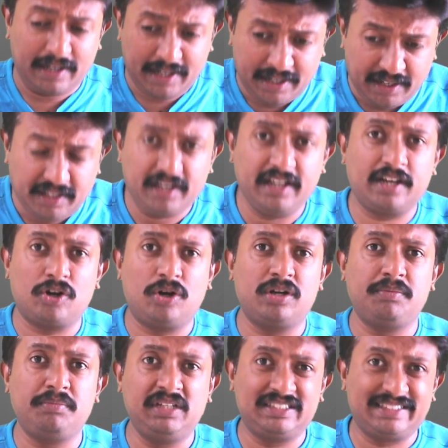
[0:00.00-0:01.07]
Indian
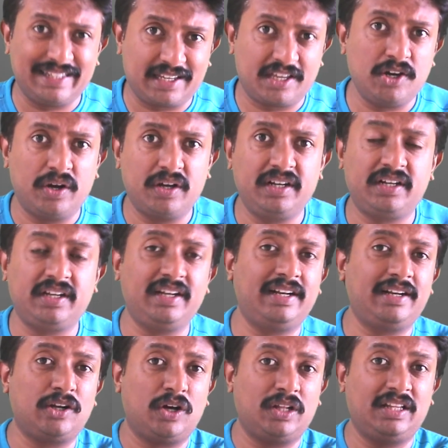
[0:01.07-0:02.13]
economy, security
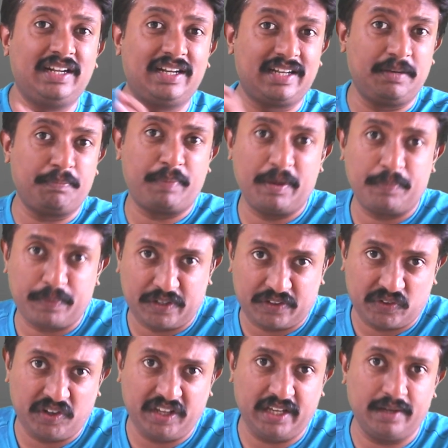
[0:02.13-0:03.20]
and all that in paper
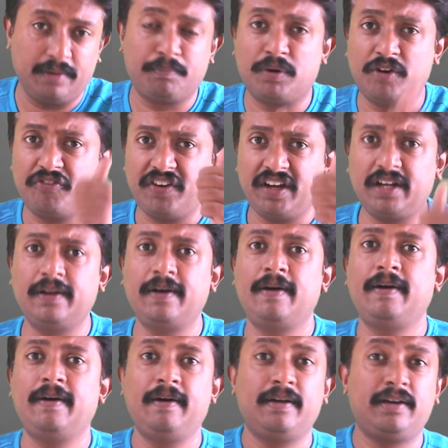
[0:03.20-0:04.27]
3. Perfect.
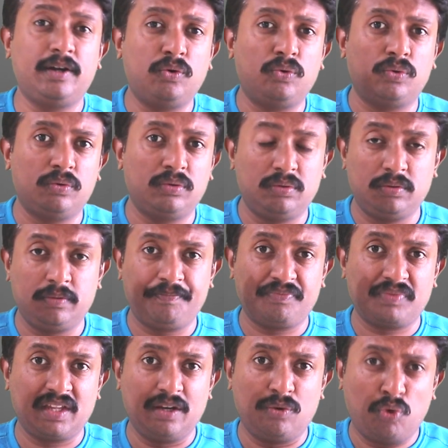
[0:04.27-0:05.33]
Now,
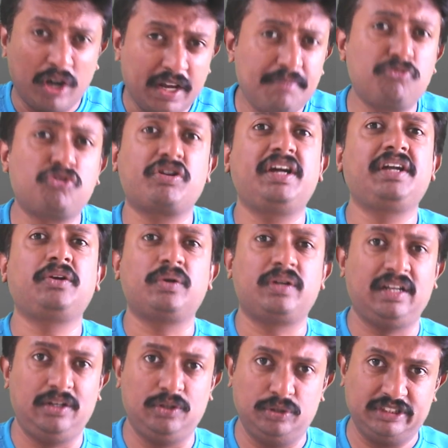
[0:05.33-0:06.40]
what I'm trying to
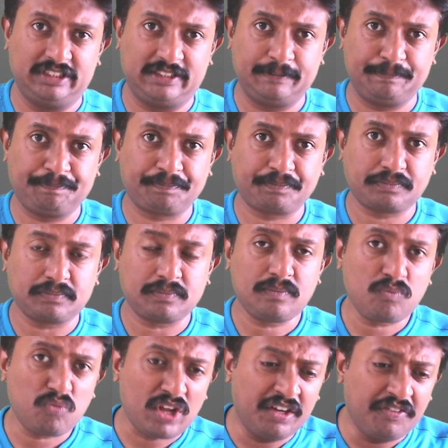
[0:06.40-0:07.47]
tell you is,
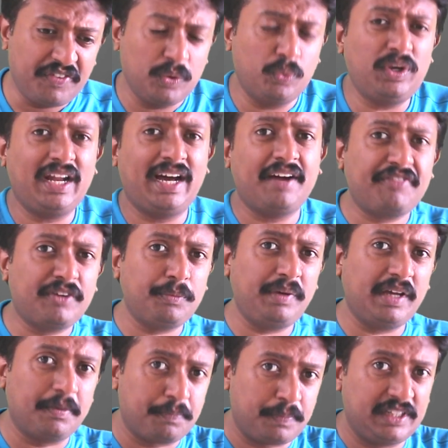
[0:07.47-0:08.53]
if you will have to
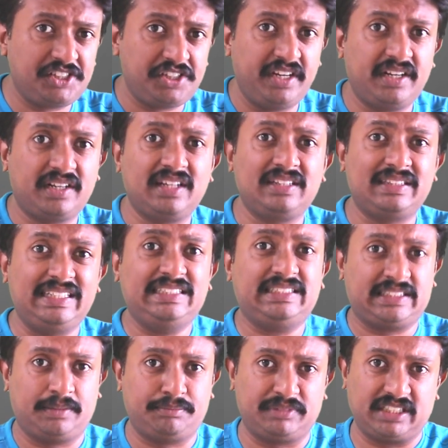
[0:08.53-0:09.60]
be appreciating
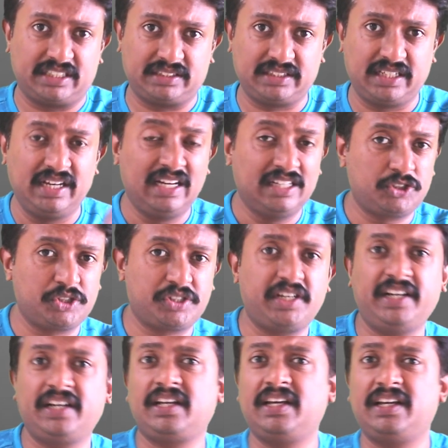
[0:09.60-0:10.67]
these subjects,
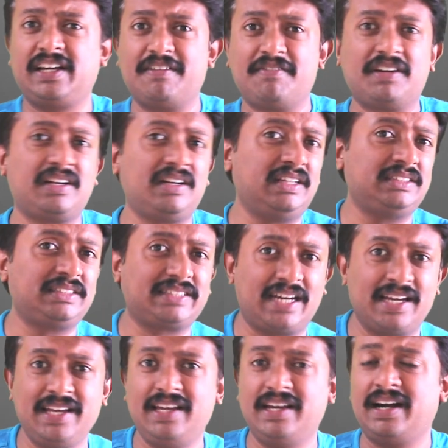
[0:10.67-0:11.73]
society, governance,
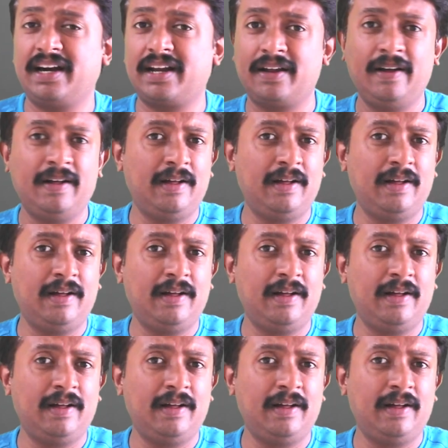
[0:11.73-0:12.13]
IR,